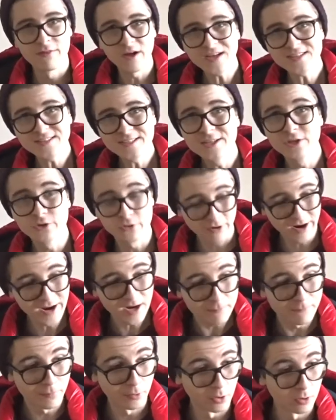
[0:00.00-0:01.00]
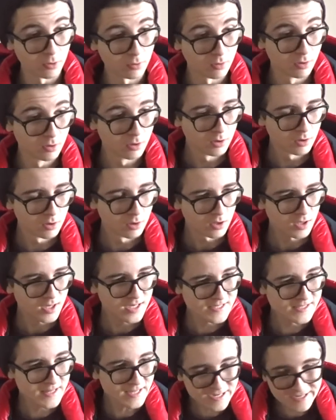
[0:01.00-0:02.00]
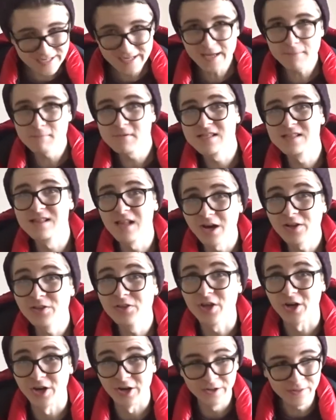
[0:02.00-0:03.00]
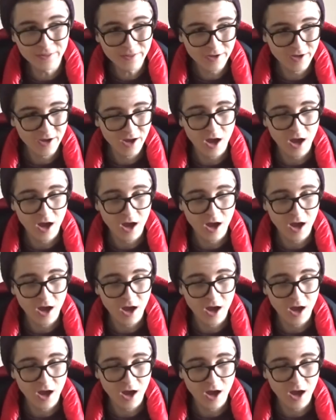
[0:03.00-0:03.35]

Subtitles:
That's incredible! His nickname is London.